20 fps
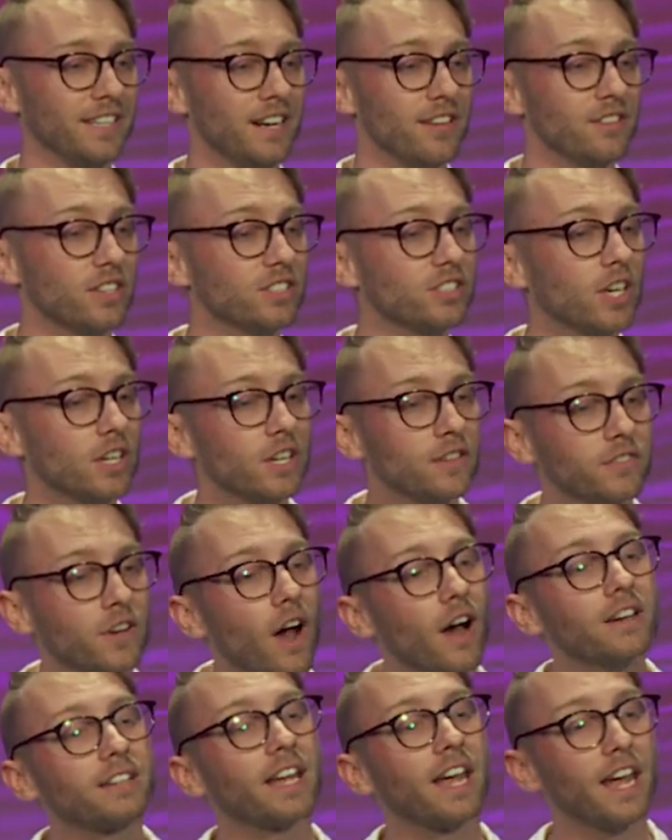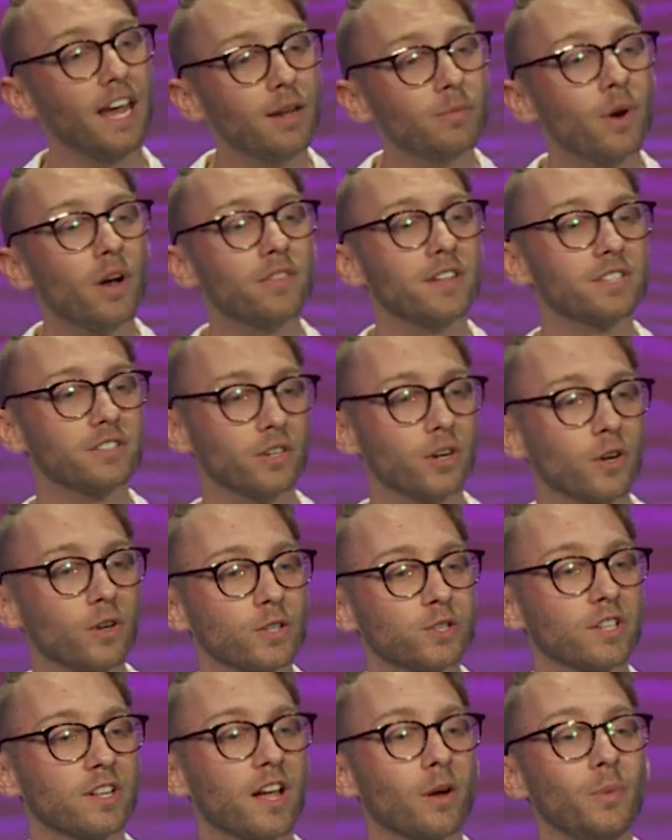The Son of God came on this earth
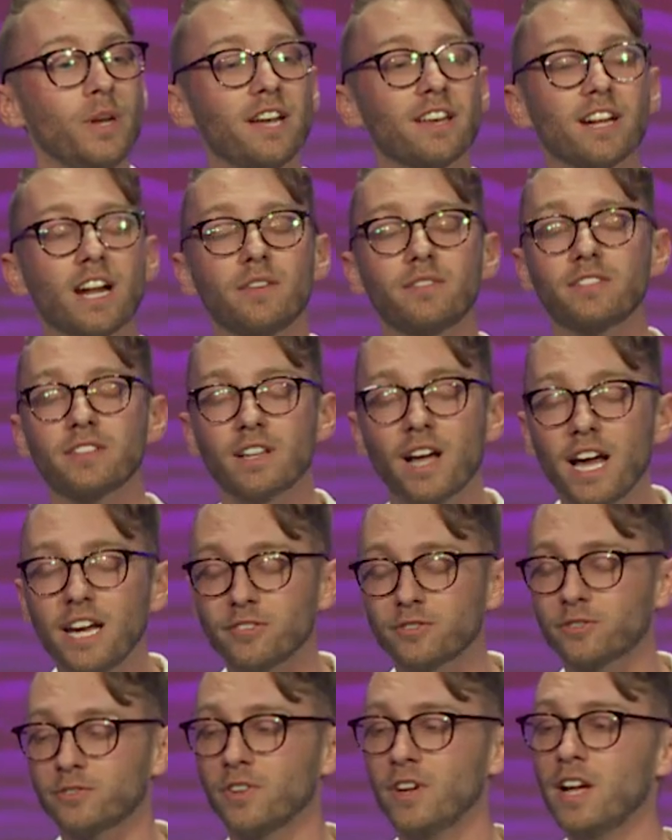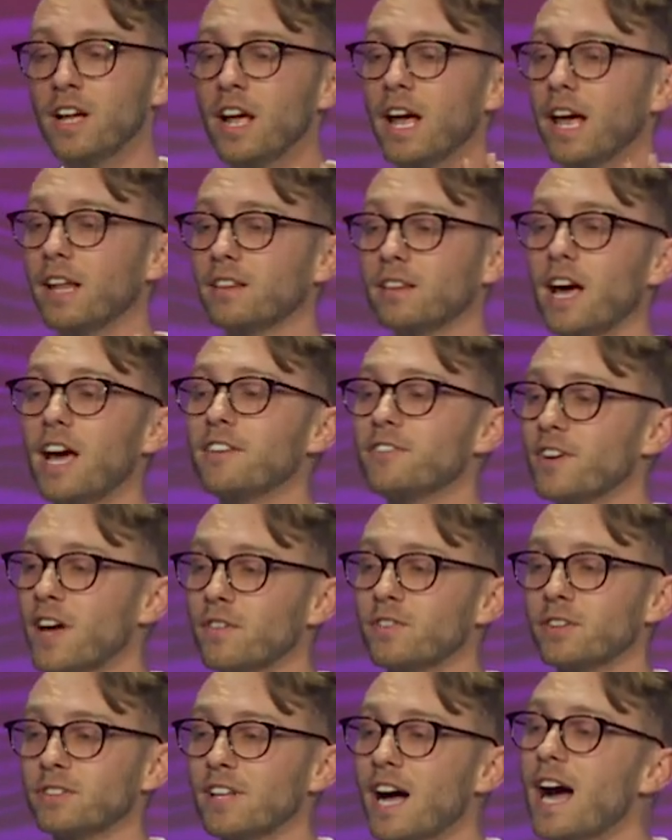so that we could have life and life
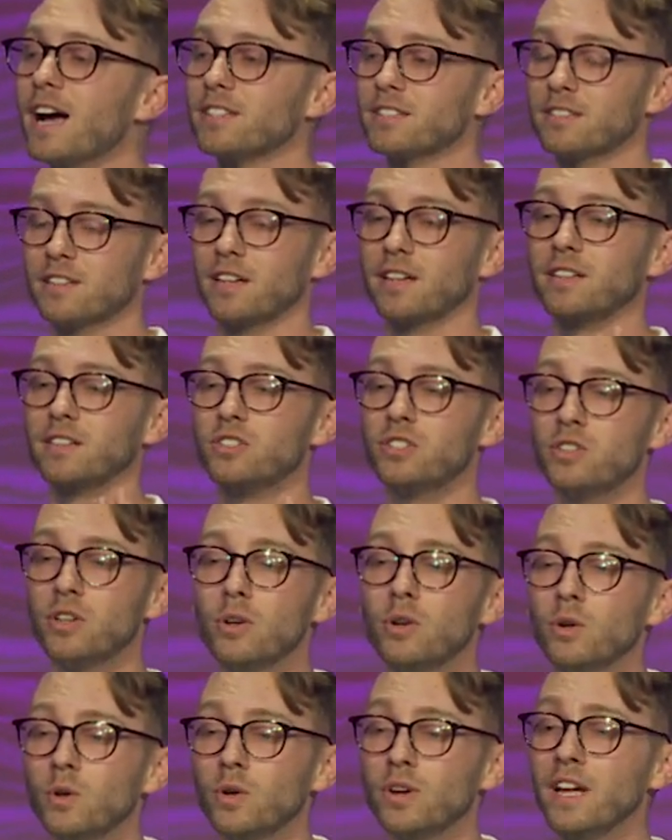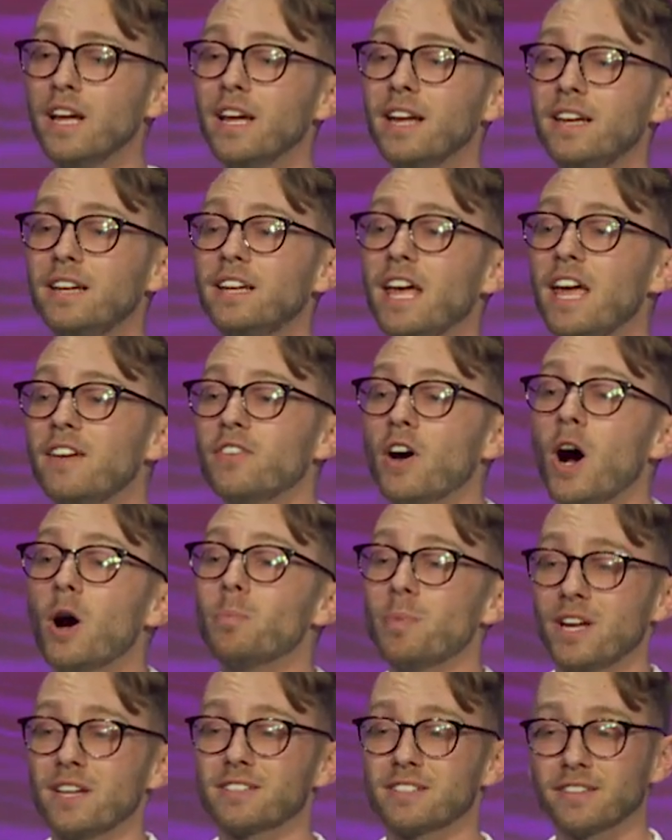everlasting too. He gave
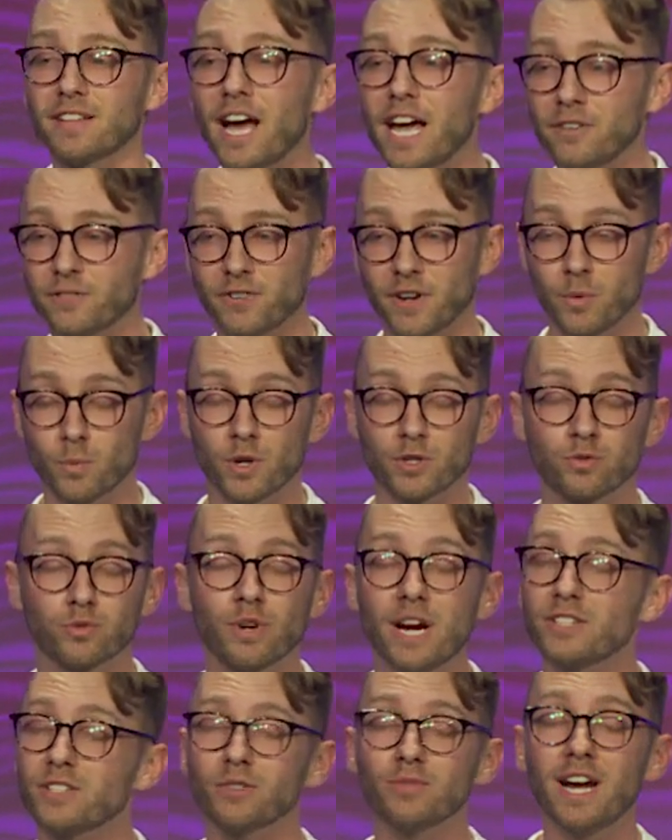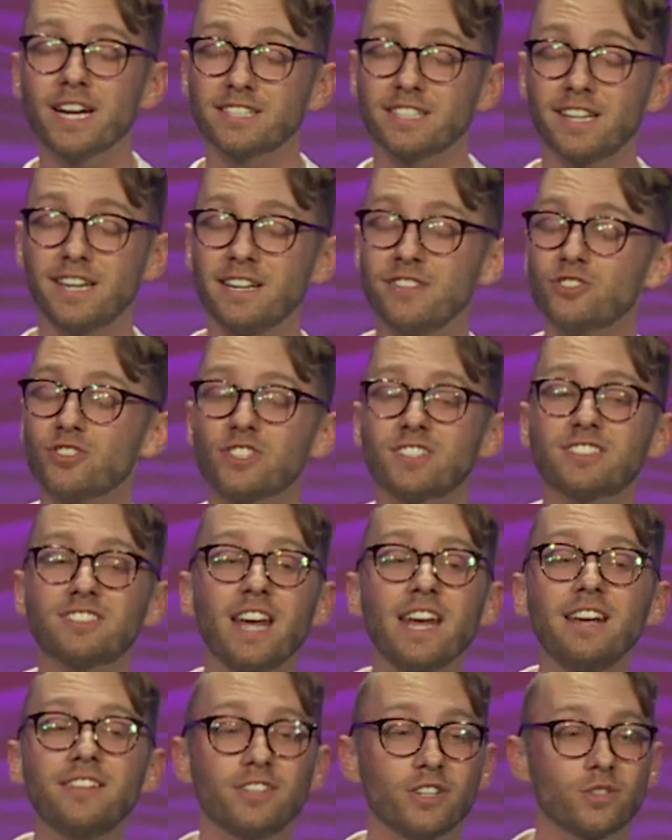up his life and was resurrected. He didn't just
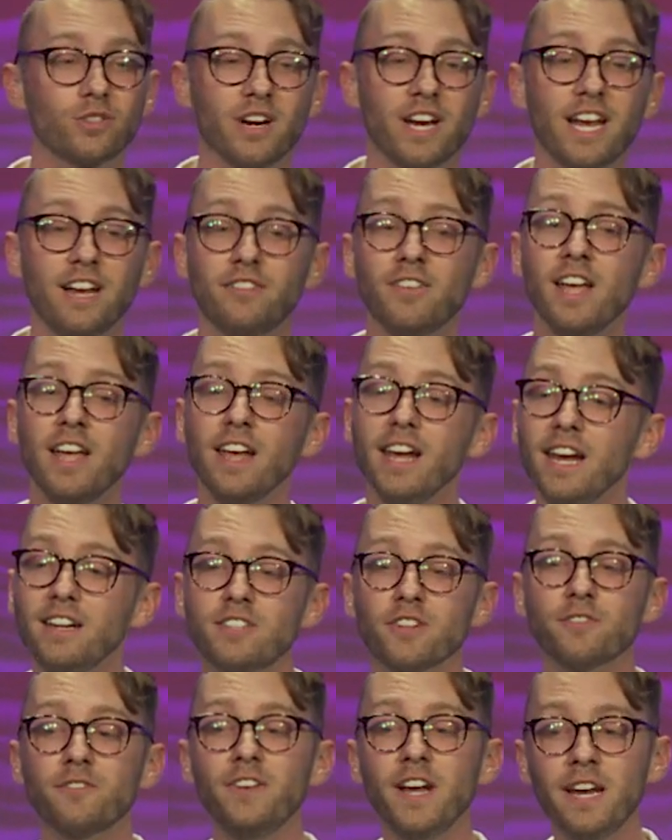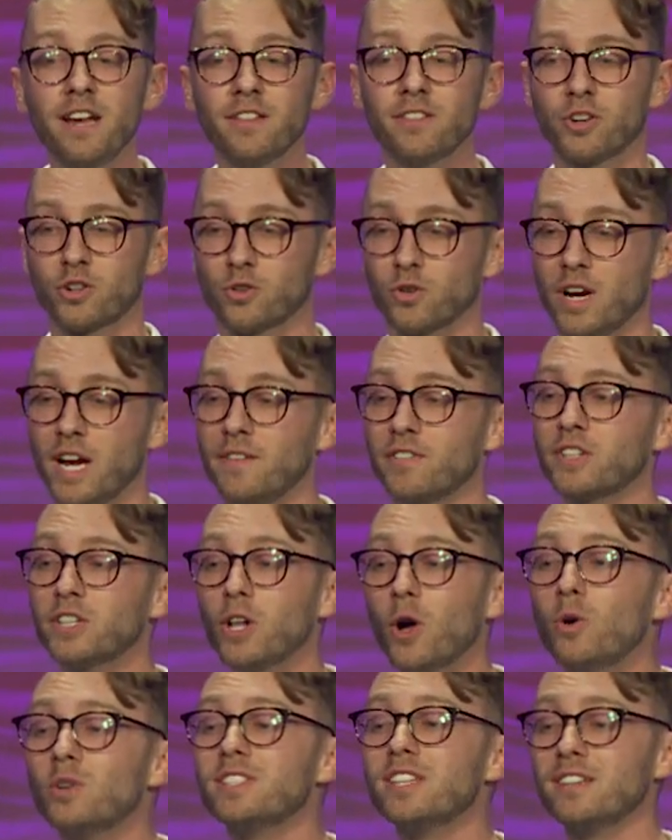stay in the grave, he defeated the grave,
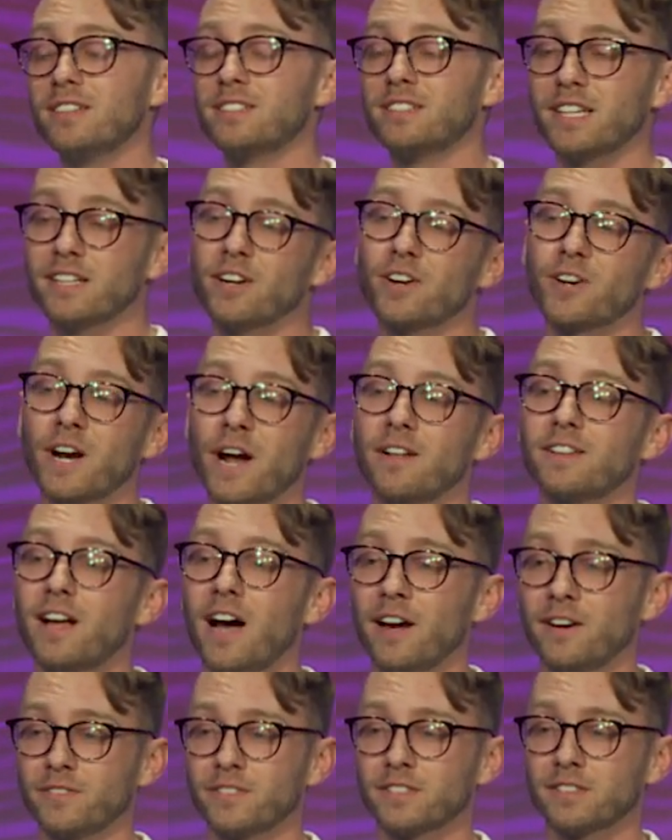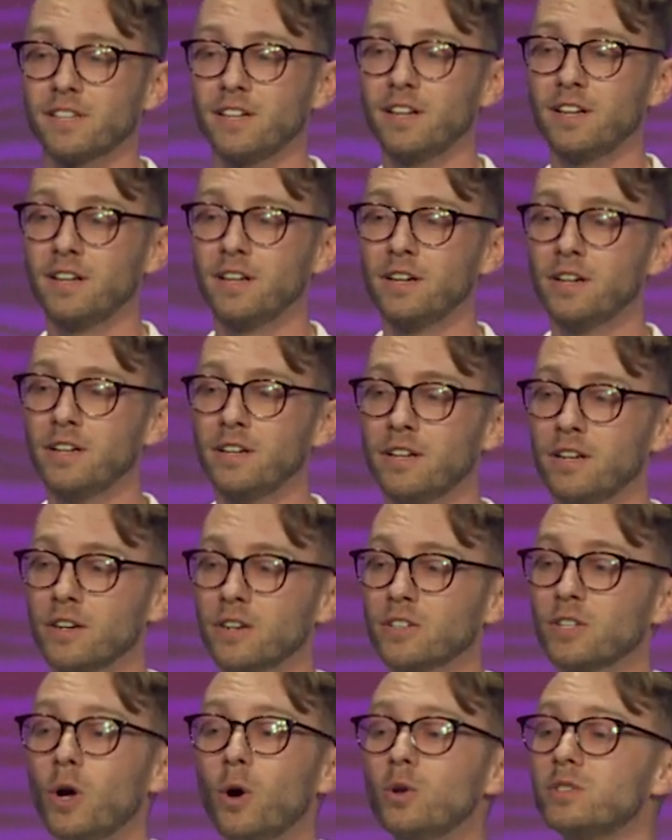closing sin on our lives,
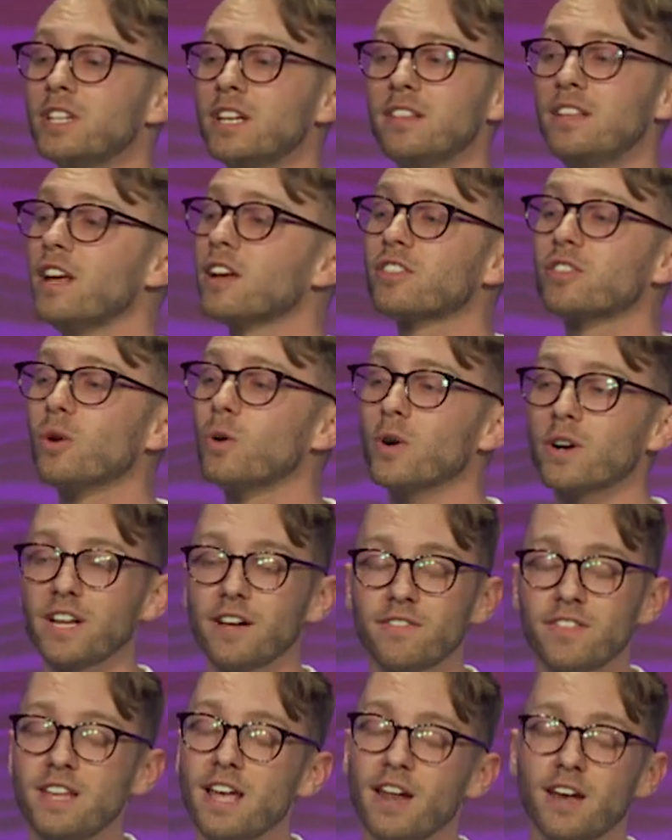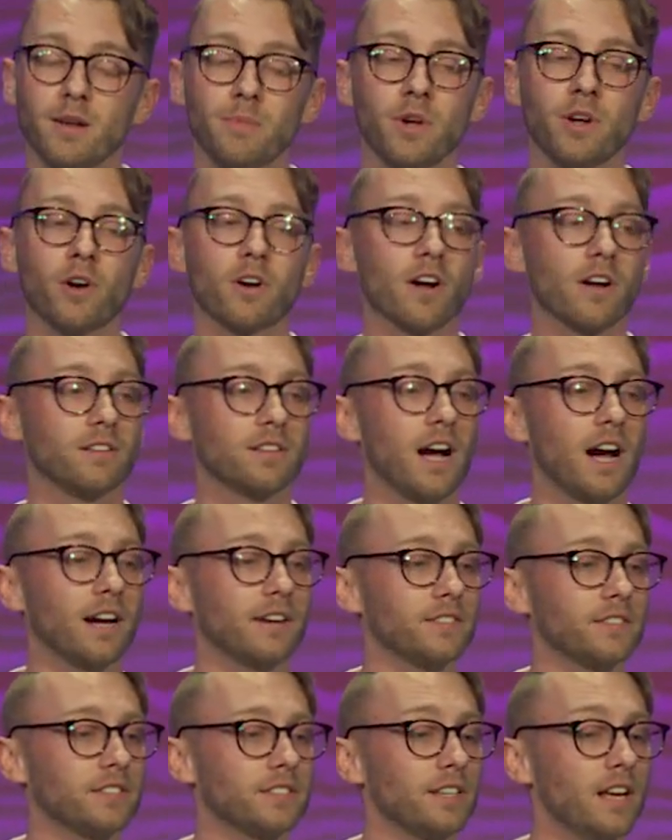closing the authority of the enemy on our
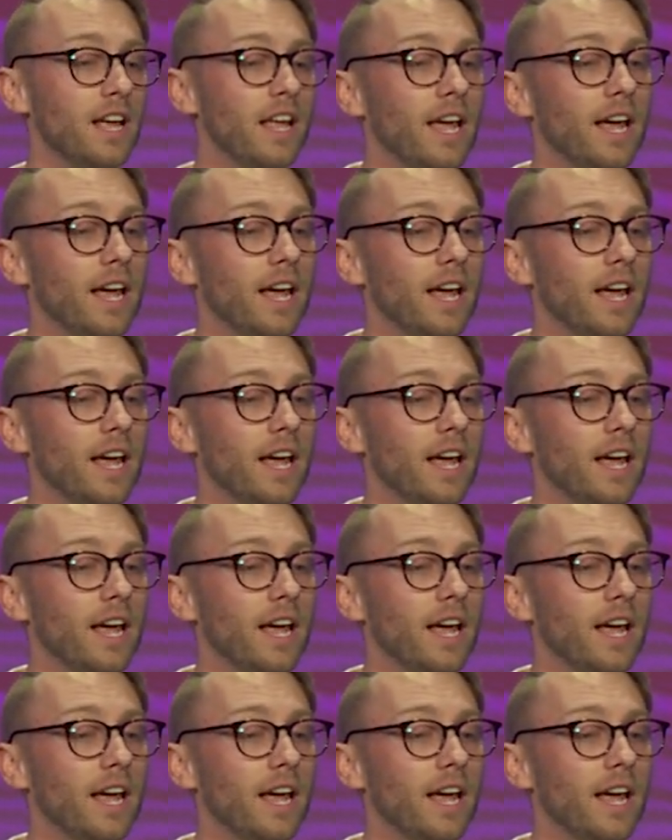lives.